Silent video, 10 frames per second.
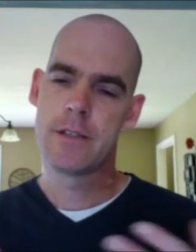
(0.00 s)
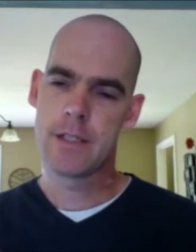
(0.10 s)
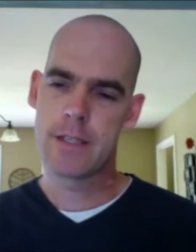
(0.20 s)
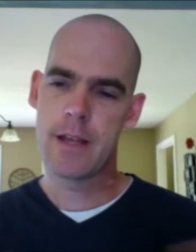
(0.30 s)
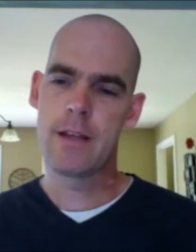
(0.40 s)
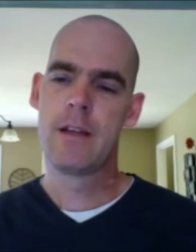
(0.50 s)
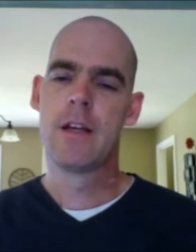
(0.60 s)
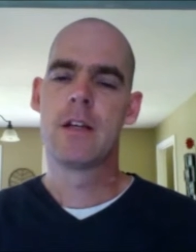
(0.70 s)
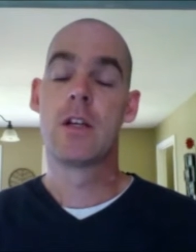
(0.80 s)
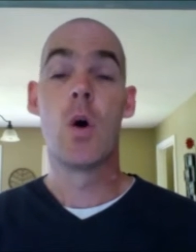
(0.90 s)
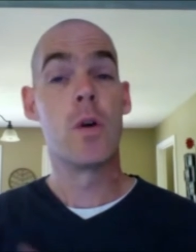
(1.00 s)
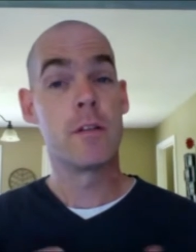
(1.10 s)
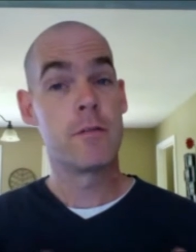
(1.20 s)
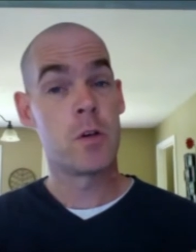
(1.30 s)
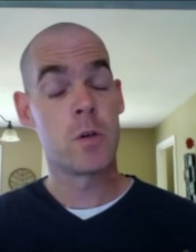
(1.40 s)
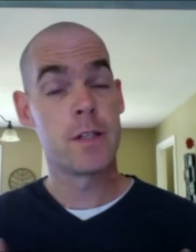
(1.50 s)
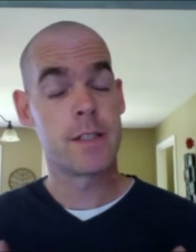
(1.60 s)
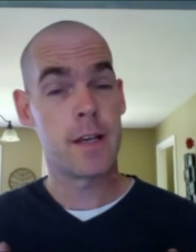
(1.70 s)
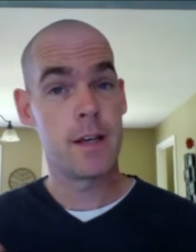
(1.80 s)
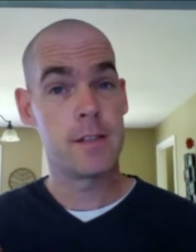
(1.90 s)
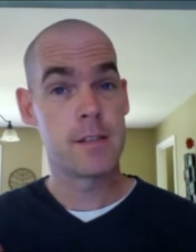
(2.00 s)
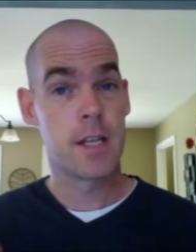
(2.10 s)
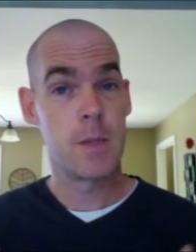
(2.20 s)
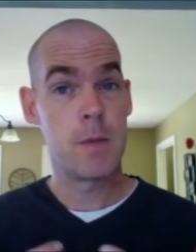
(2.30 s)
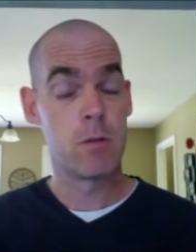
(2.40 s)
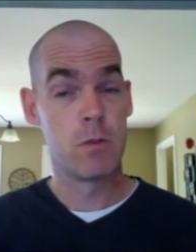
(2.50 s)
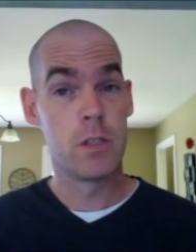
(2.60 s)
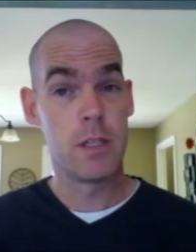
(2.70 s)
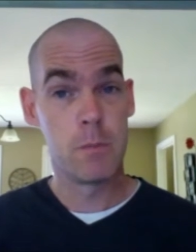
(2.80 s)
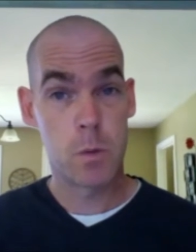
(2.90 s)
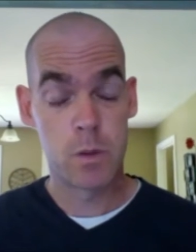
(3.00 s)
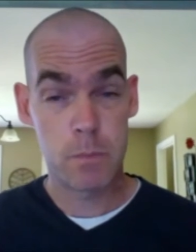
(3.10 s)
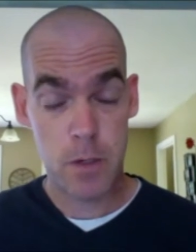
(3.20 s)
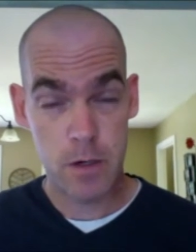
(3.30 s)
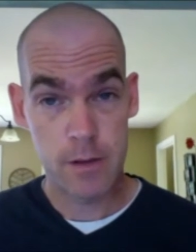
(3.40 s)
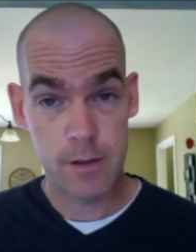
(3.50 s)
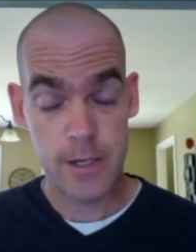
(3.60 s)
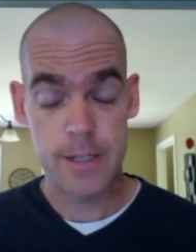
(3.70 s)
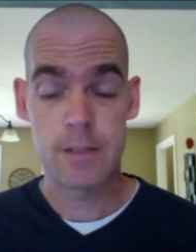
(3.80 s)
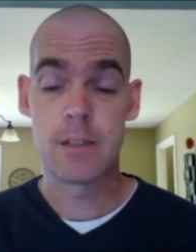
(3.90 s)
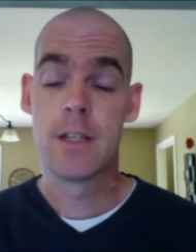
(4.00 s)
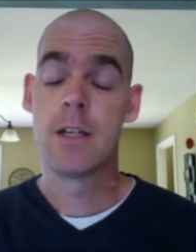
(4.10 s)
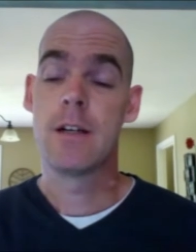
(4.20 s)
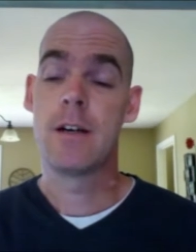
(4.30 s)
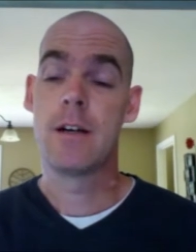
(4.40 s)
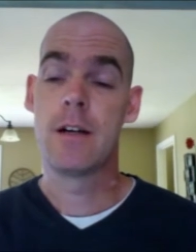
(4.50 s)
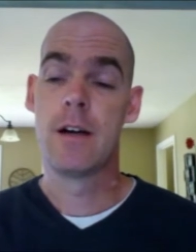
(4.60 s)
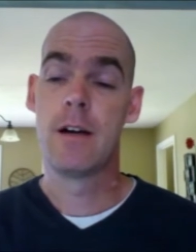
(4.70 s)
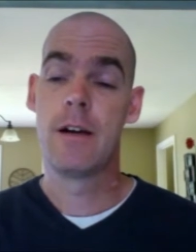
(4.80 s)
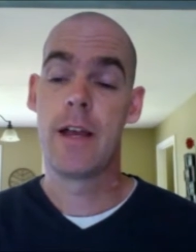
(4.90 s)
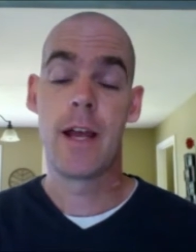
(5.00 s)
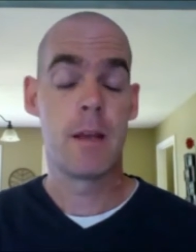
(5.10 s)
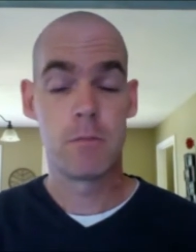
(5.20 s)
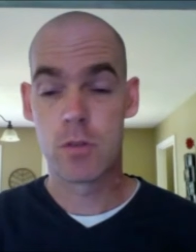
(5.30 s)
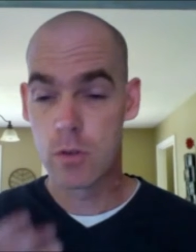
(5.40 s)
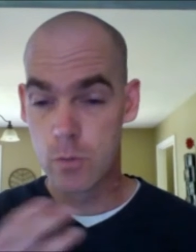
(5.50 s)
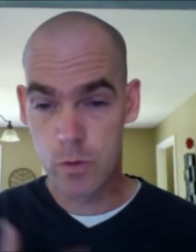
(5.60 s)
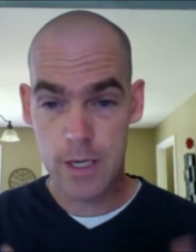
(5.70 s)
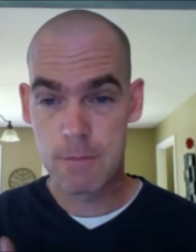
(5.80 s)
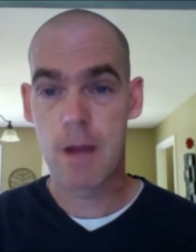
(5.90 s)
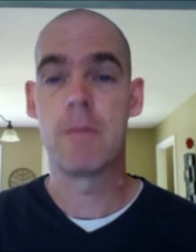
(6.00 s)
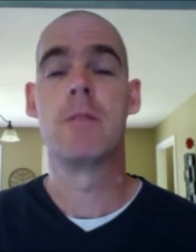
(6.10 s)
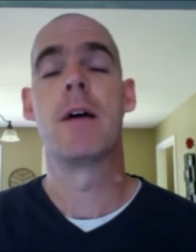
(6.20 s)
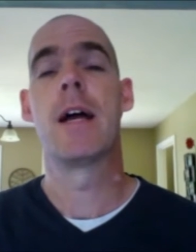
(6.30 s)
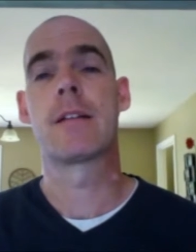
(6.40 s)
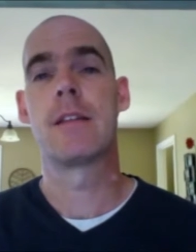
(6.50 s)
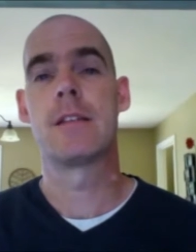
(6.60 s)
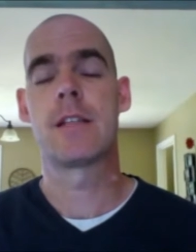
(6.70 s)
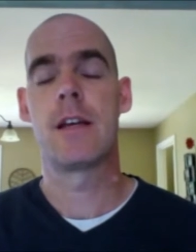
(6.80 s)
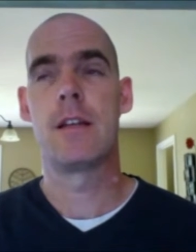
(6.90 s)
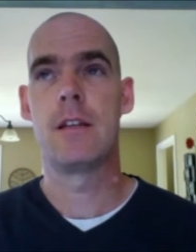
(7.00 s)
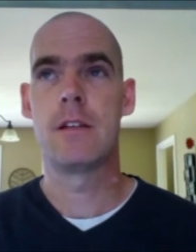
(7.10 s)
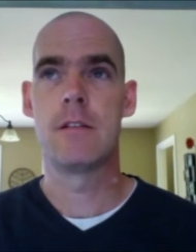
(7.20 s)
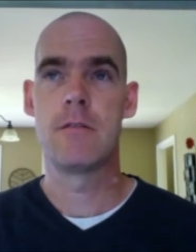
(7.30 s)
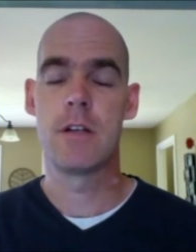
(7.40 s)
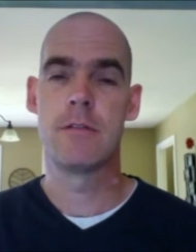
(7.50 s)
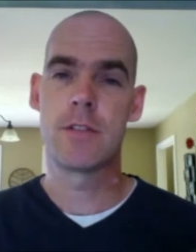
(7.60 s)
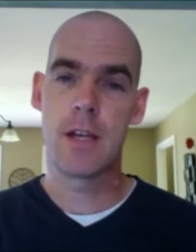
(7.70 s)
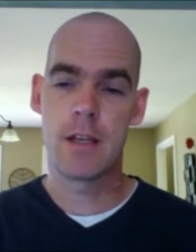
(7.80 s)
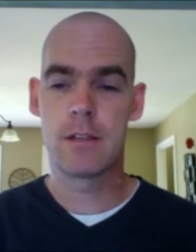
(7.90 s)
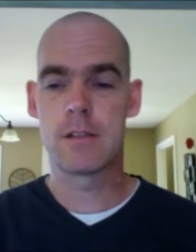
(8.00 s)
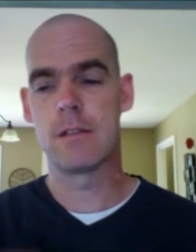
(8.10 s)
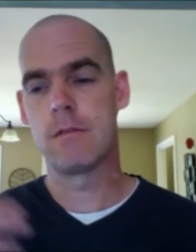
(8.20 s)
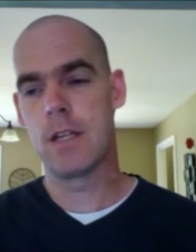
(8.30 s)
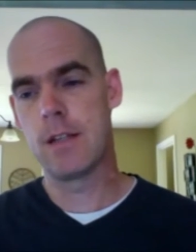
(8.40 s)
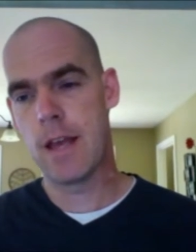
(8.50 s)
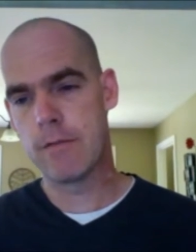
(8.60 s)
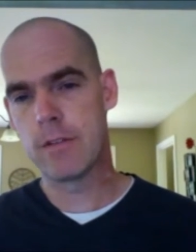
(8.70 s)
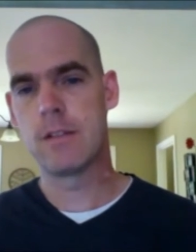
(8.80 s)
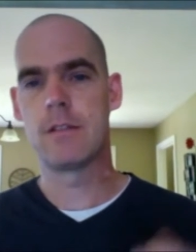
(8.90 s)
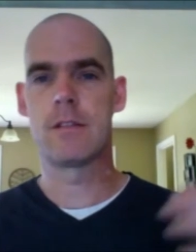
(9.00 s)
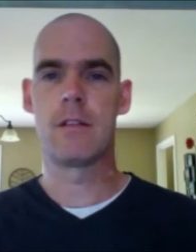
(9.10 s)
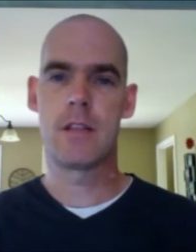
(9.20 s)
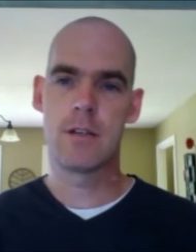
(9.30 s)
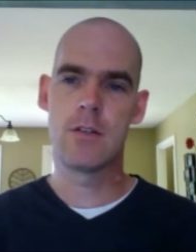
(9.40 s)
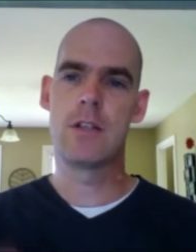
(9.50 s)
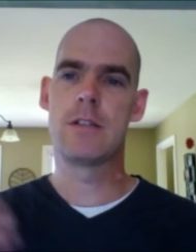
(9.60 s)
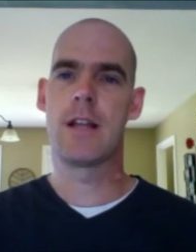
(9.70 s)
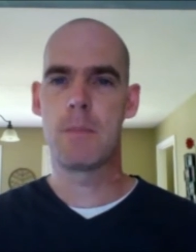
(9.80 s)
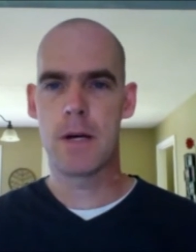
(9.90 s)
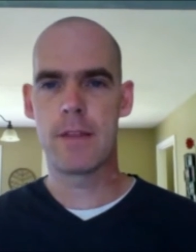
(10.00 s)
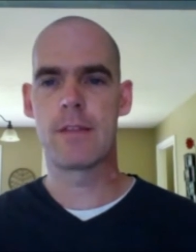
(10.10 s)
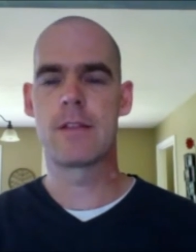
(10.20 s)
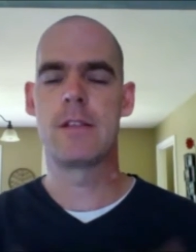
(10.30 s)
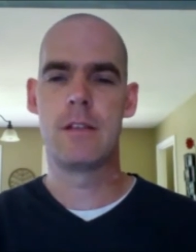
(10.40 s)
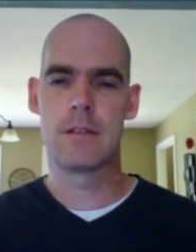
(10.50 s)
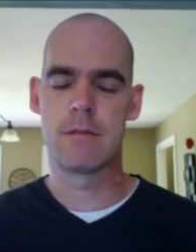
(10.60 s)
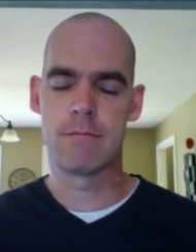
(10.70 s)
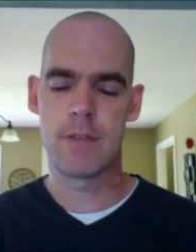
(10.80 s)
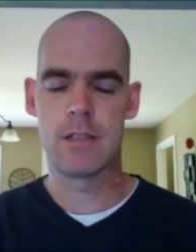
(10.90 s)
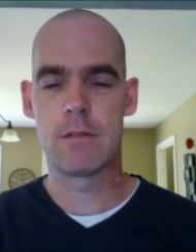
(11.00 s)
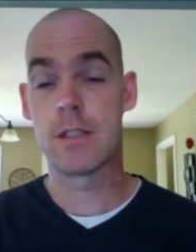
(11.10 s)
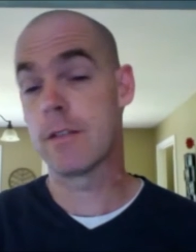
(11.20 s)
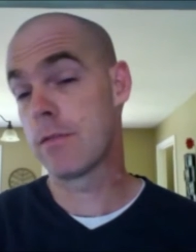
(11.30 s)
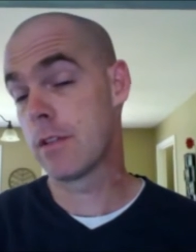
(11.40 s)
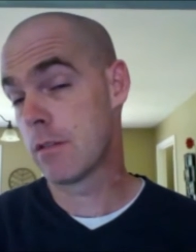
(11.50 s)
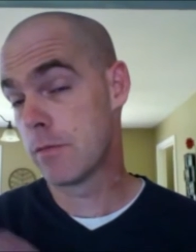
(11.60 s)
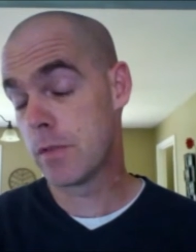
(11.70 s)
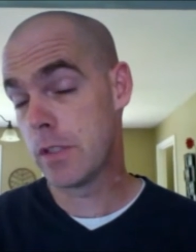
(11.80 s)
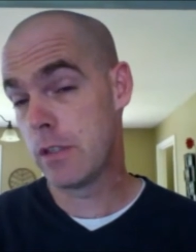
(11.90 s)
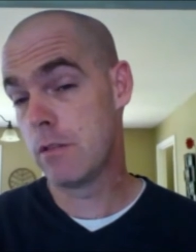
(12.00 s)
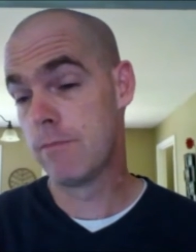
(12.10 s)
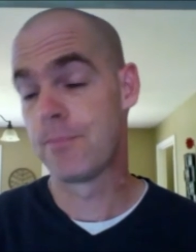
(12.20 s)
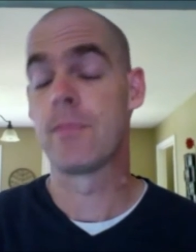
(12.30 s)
as I say, going forward, science is going to be a really important part of the class. And I am sure we'll keep coming back to this idea of science and evidence and theories and hypotheses and stuff that hopefully you